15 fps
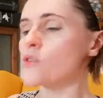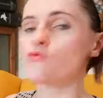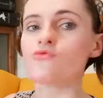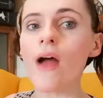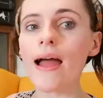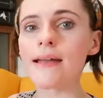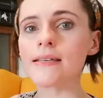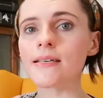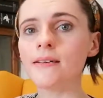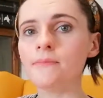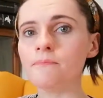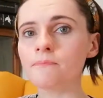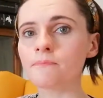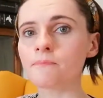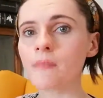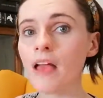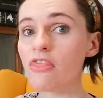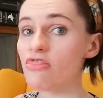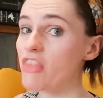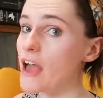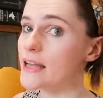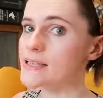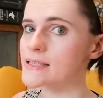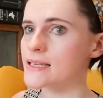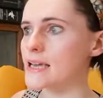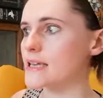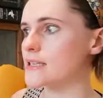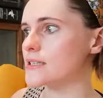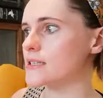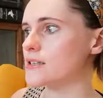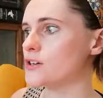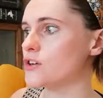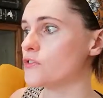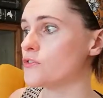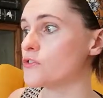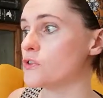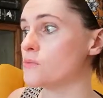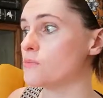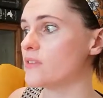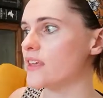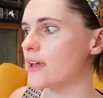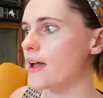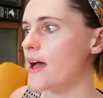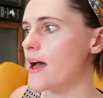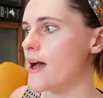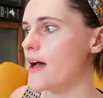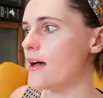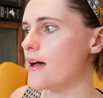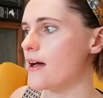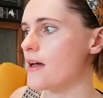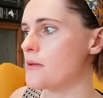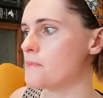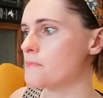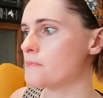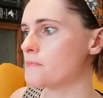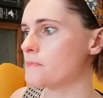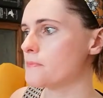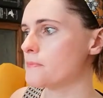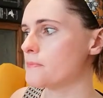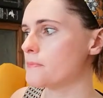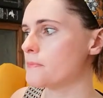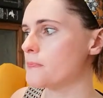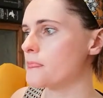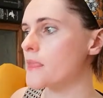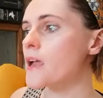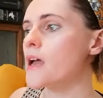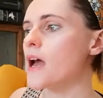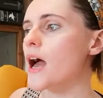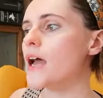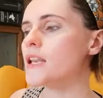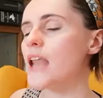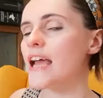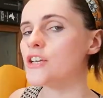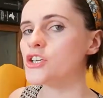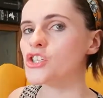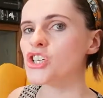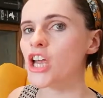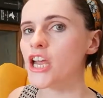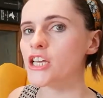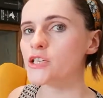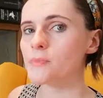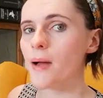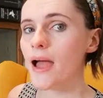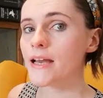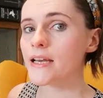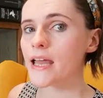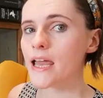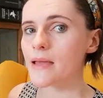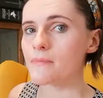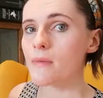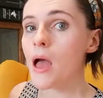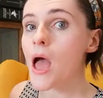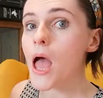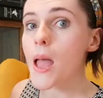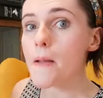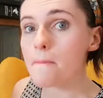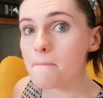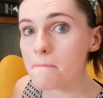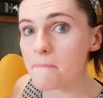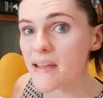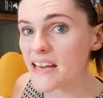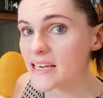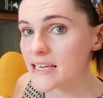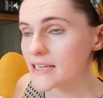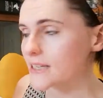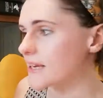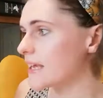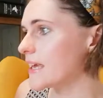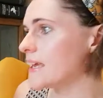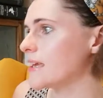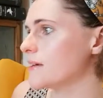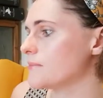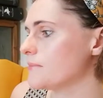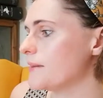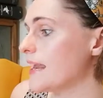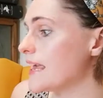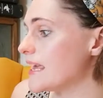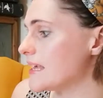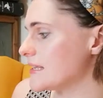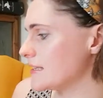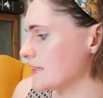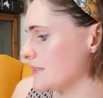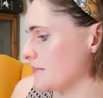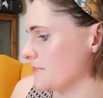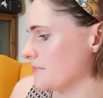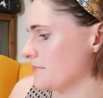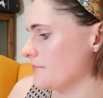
Right, that's it, fumed the Ahaha. I'd like to change my name immediately please.